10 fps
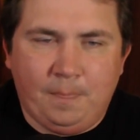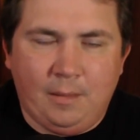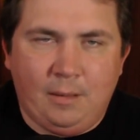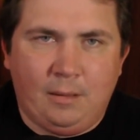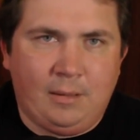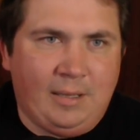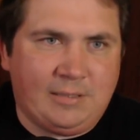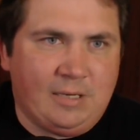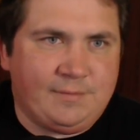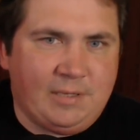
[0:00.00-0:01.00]
uh,
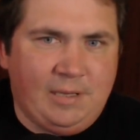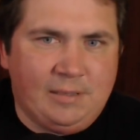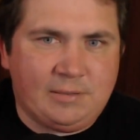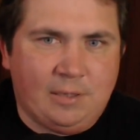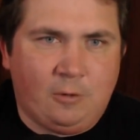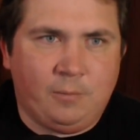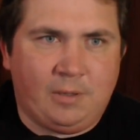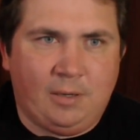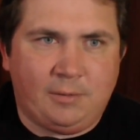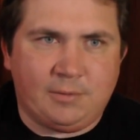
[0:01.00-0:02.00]
X F C E installed,
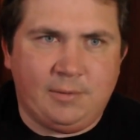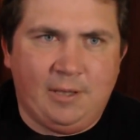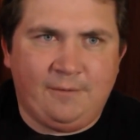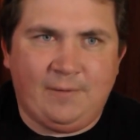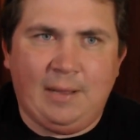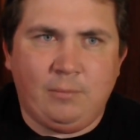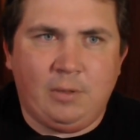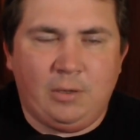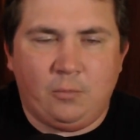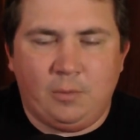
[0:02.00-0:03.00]
because if I'm
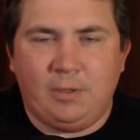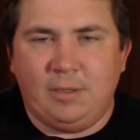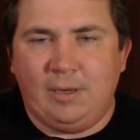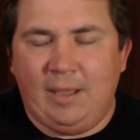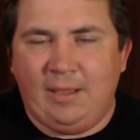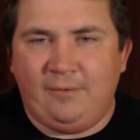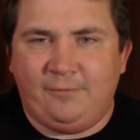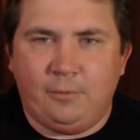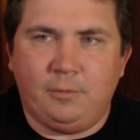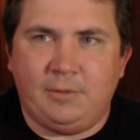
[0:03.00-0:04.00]
going to run a
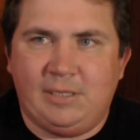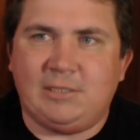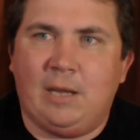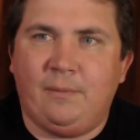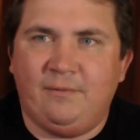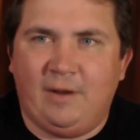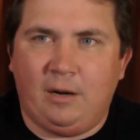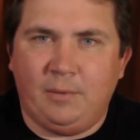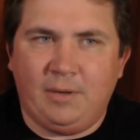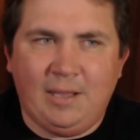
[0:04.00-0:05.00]
full desktop
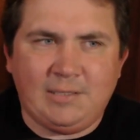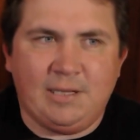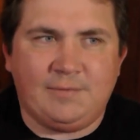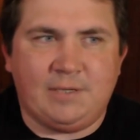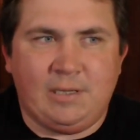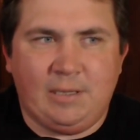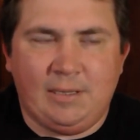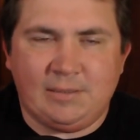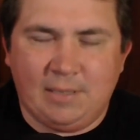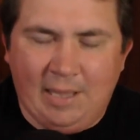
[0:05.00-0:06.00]
environment, X F C E
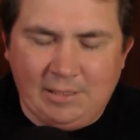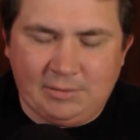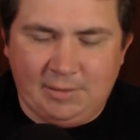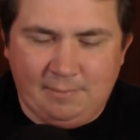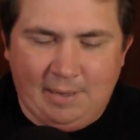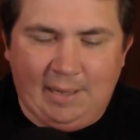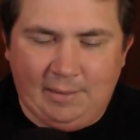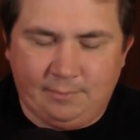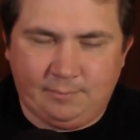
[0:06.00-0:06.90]
is actually my